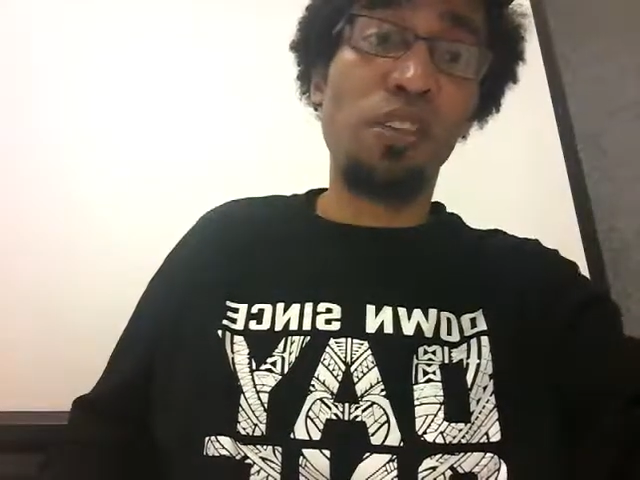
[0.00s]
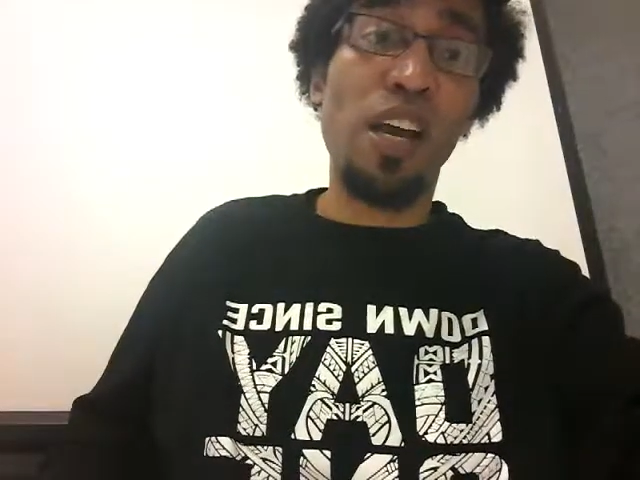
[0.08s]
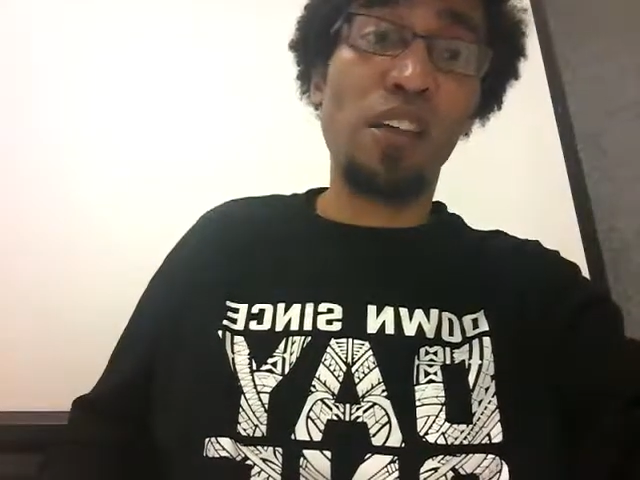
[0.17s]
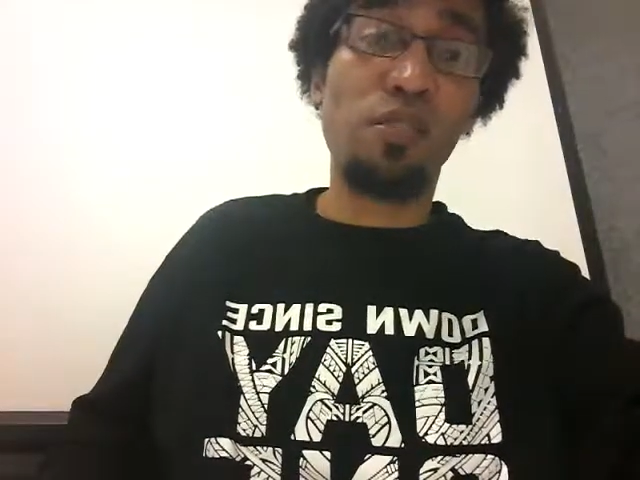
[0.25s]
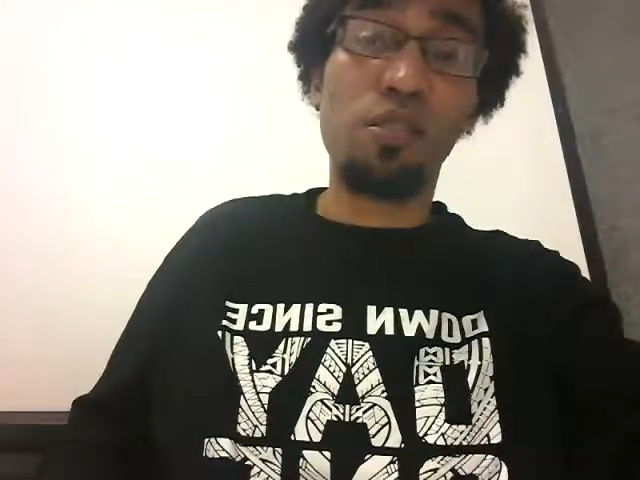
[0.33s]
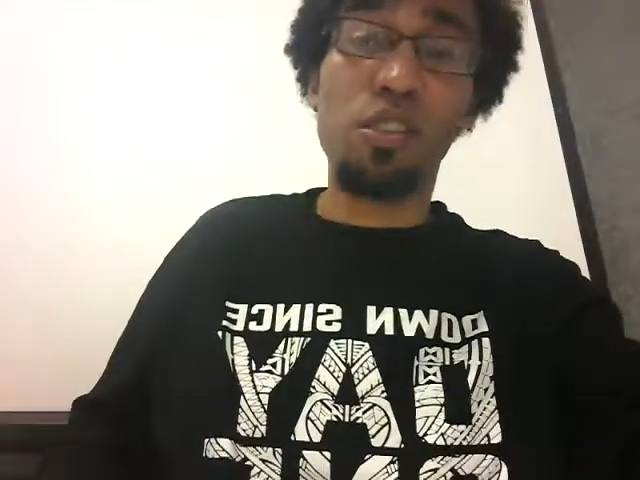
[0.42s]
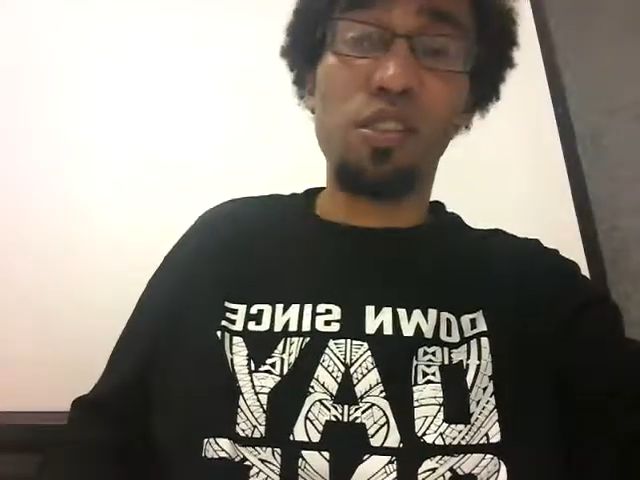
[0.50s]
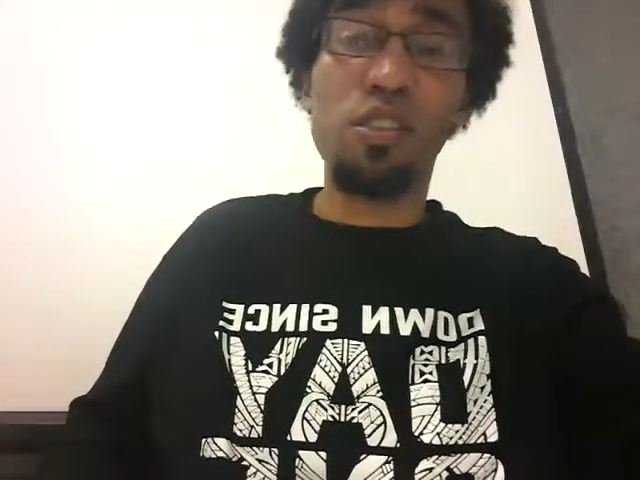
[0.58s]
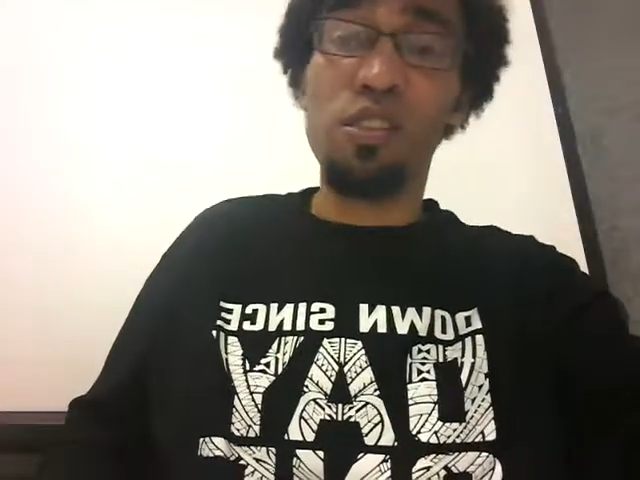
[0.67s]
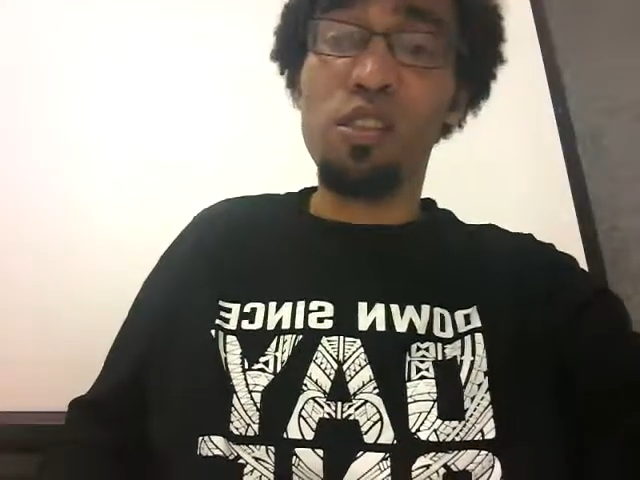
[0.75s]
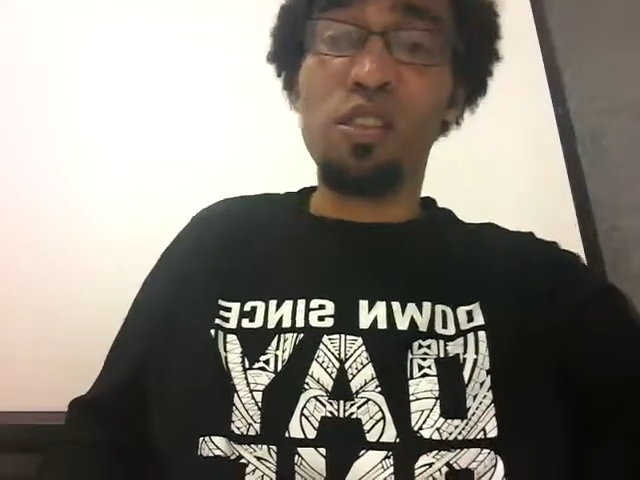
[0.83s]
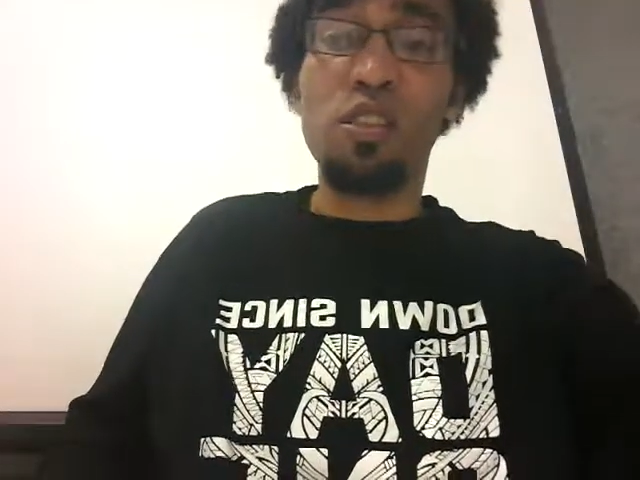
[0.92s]
Lashley
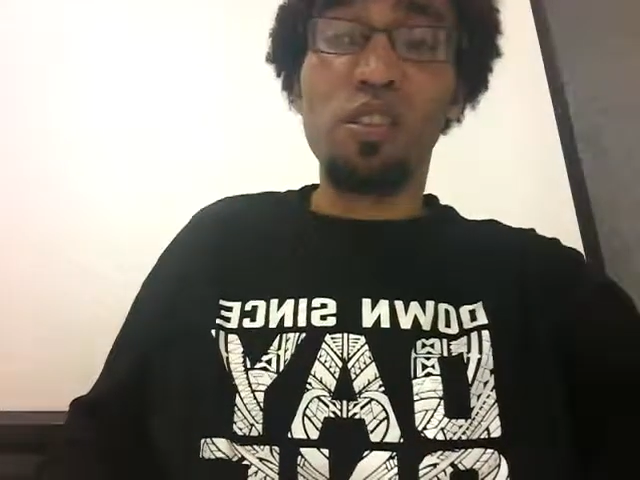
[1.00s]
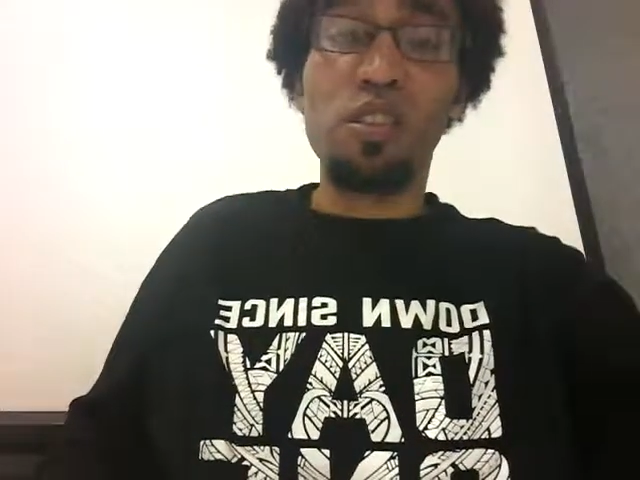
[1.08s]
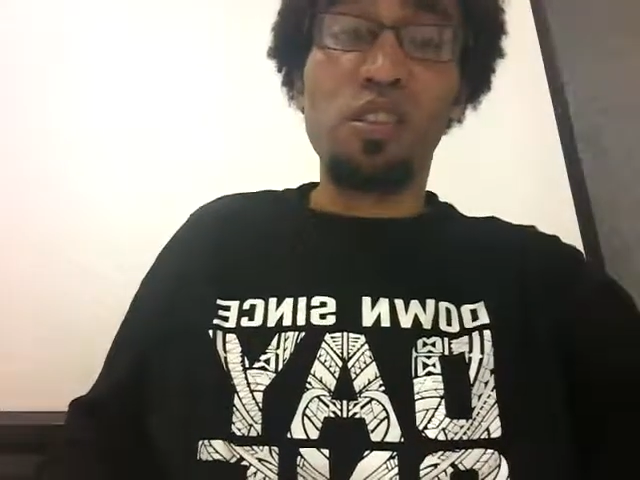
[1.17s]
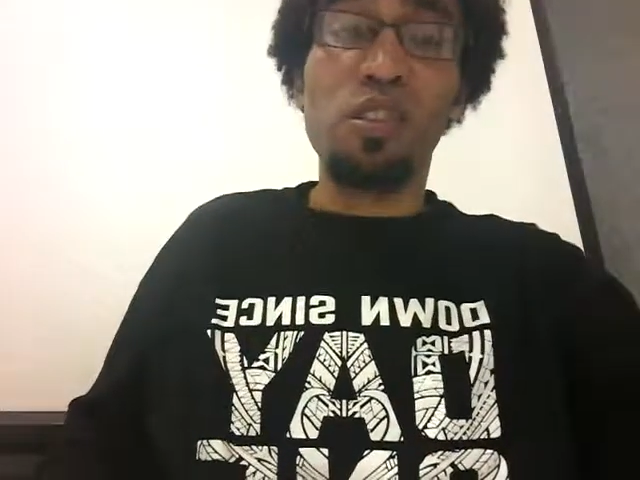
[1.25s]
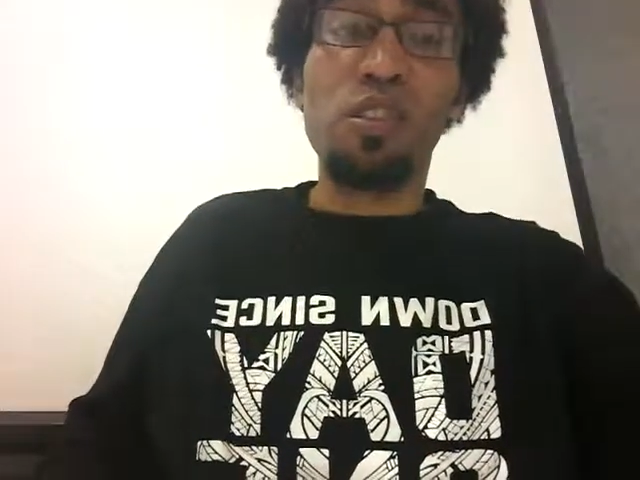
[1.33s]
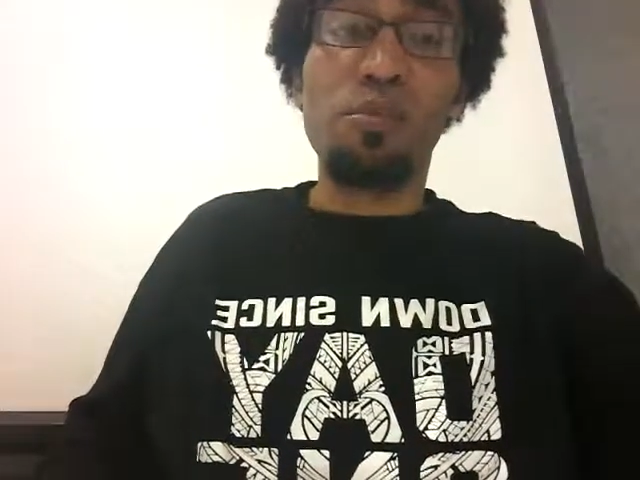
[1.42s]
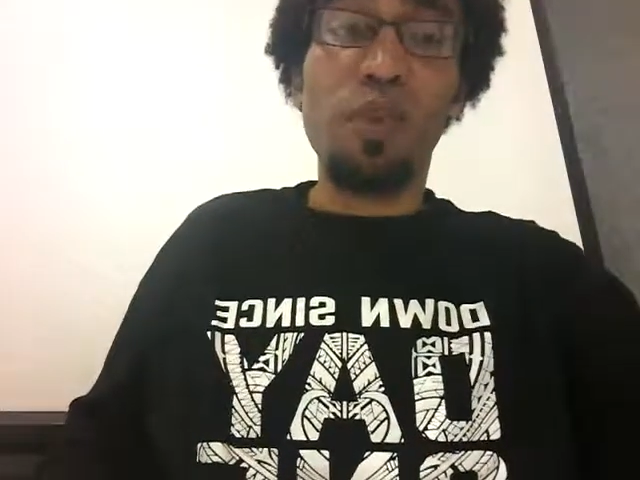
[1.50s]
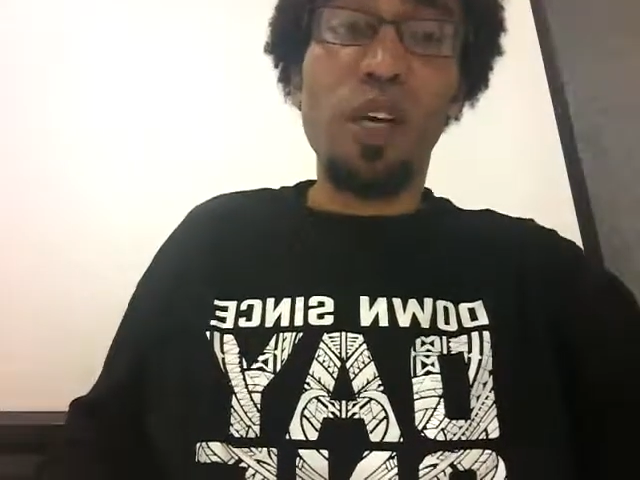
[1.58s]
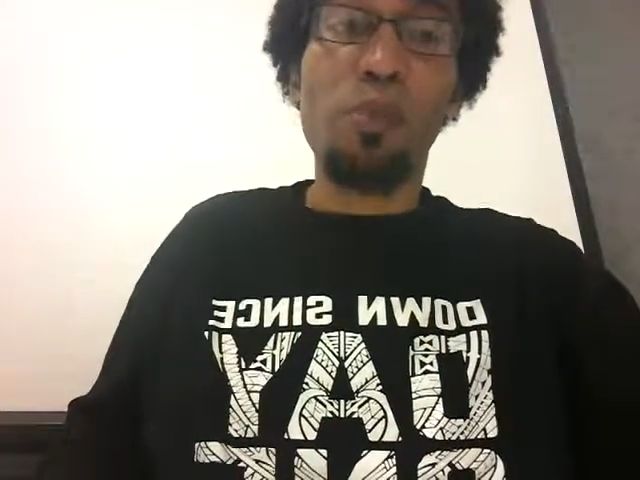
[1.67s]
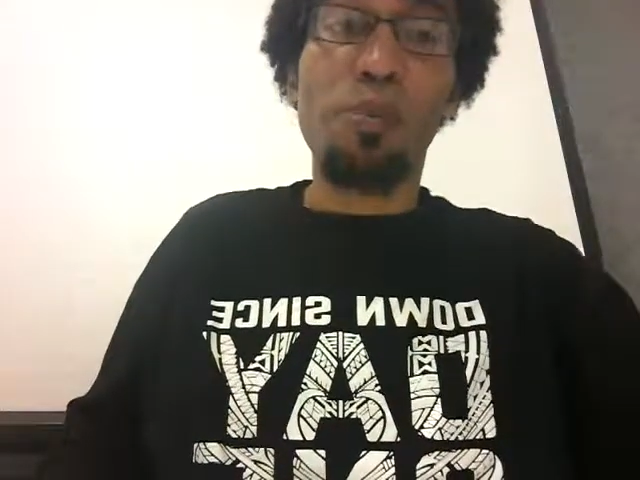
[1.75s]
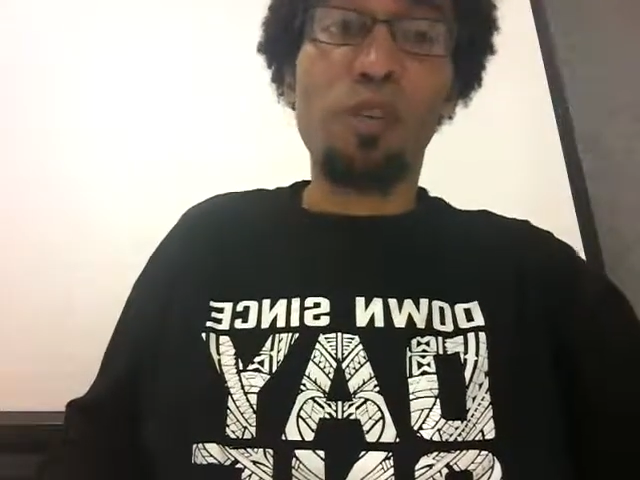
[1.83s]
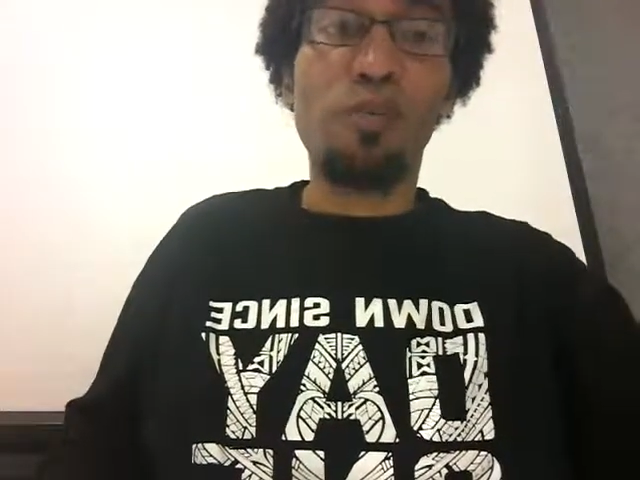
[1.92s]
by
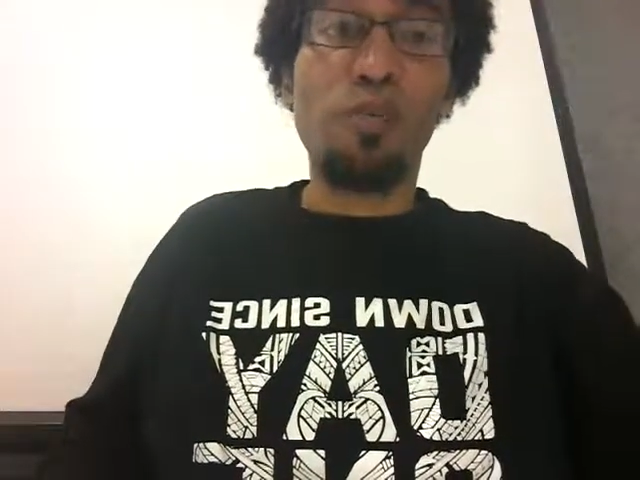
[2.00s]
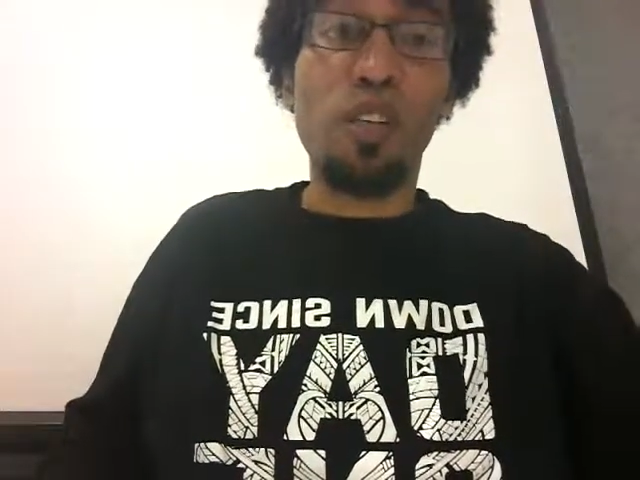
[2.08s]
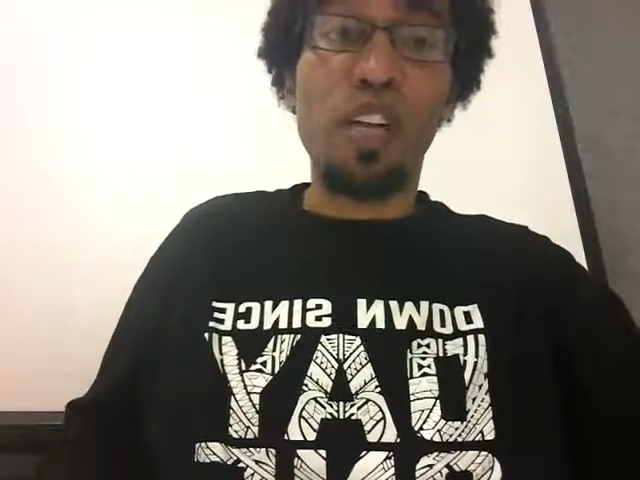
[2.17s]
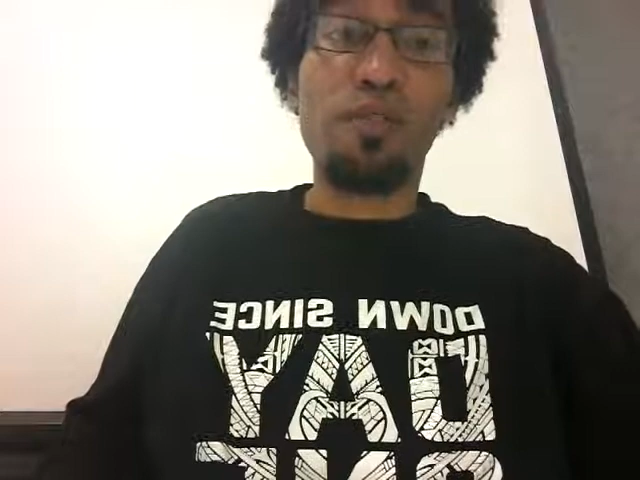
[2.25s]
a pinfall